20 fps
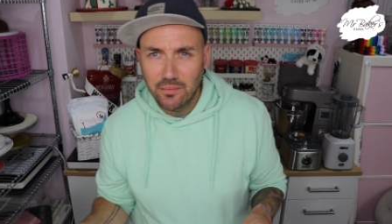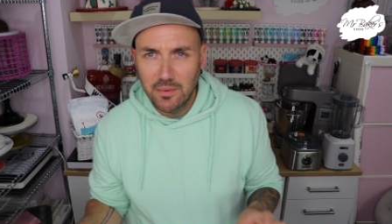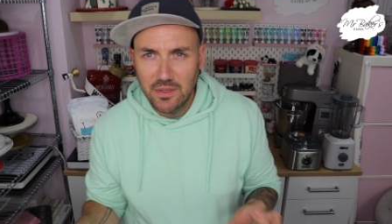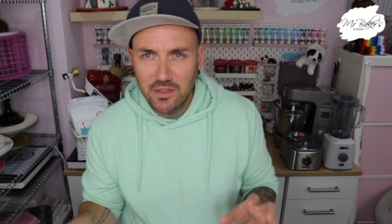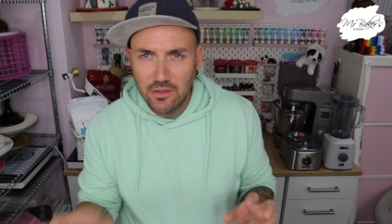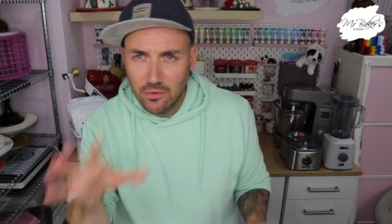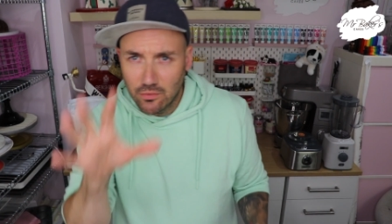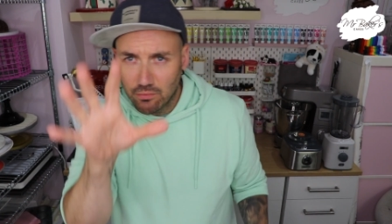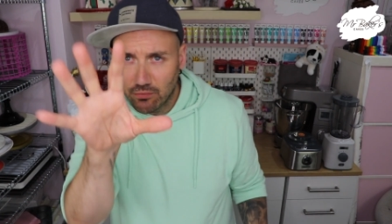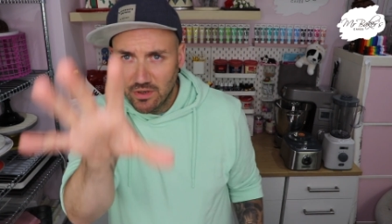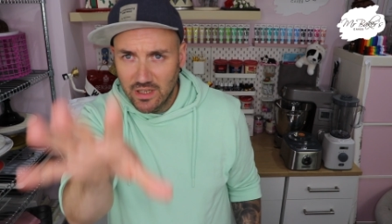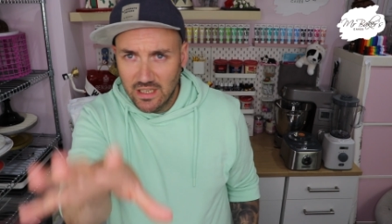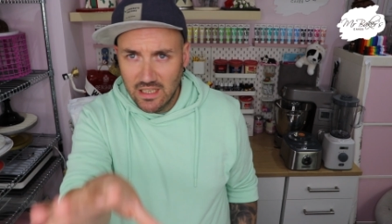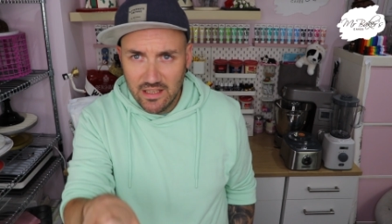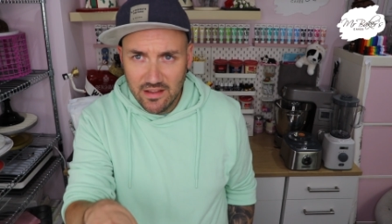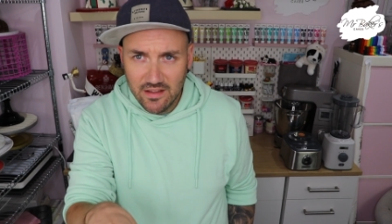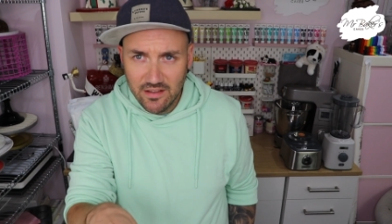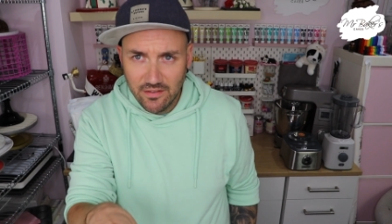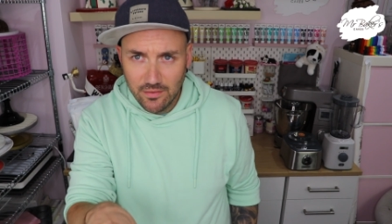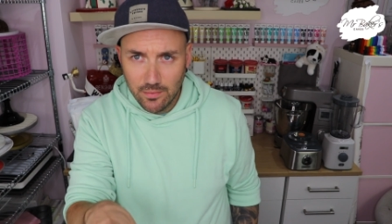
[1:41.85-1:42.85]
but not
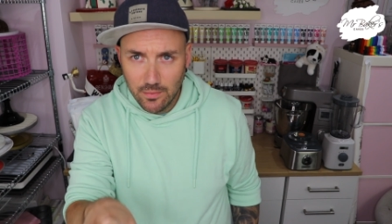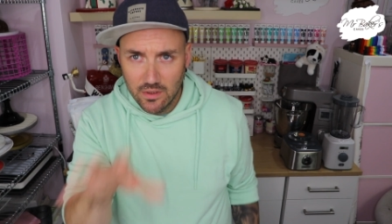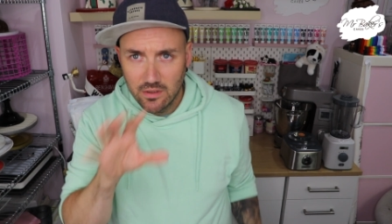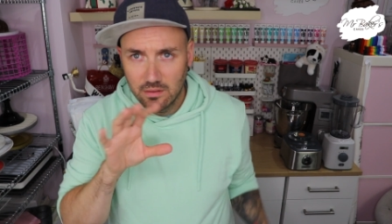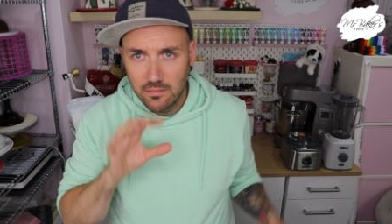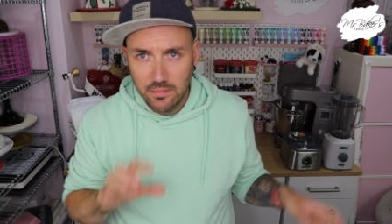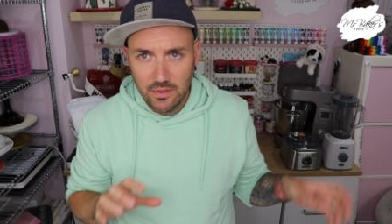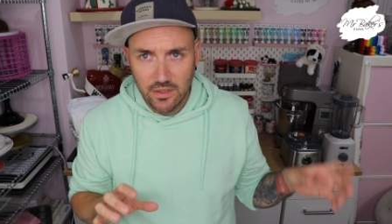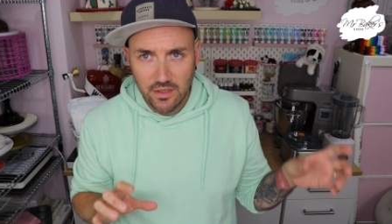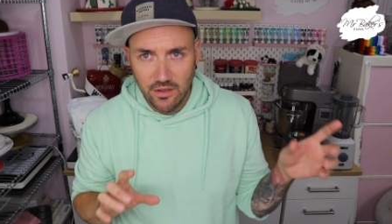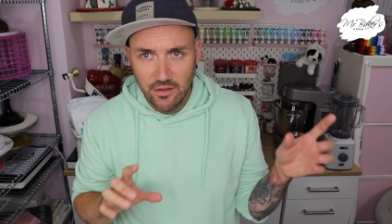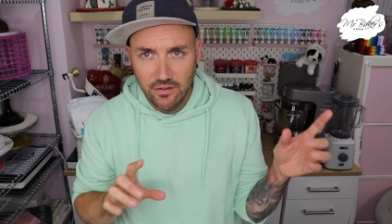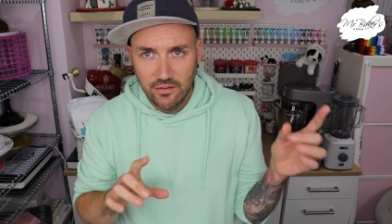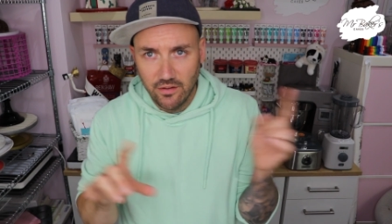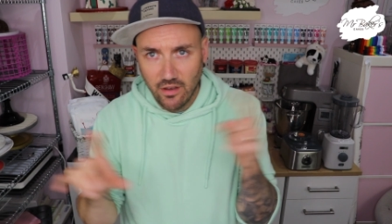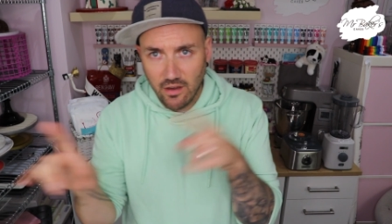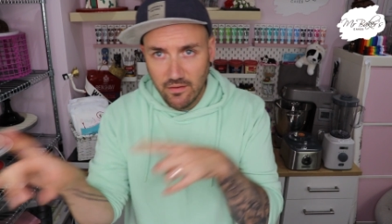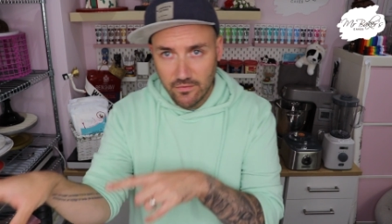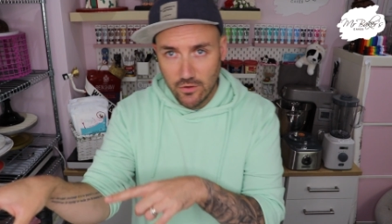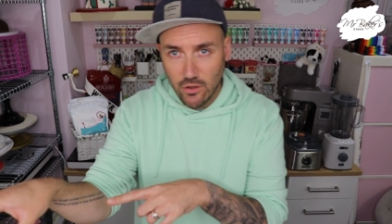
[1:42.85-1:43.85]
really this one because
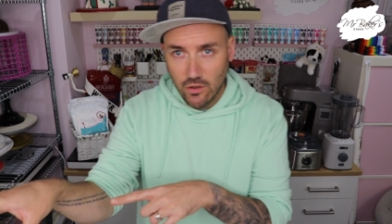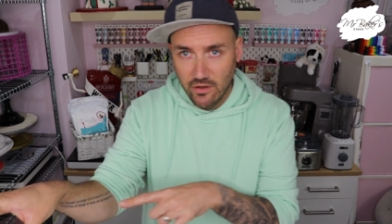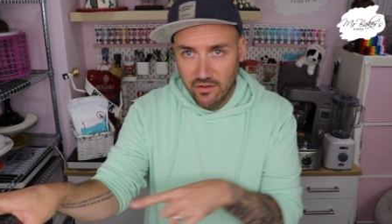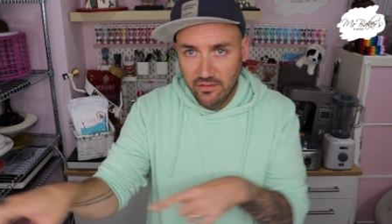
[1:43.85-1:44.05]
I've got